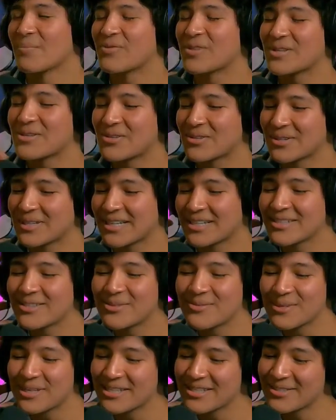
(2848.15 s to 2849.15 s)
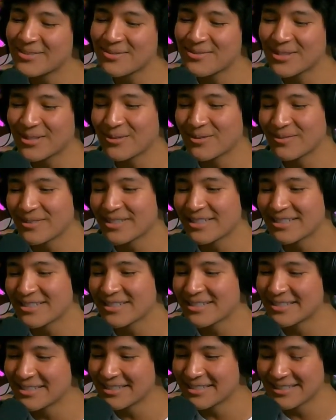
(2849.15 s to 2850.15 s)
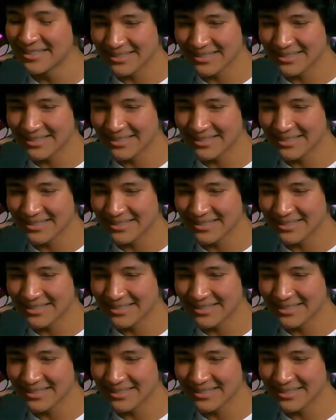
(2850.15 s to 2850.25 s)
It's okay. I still fuck with VHS.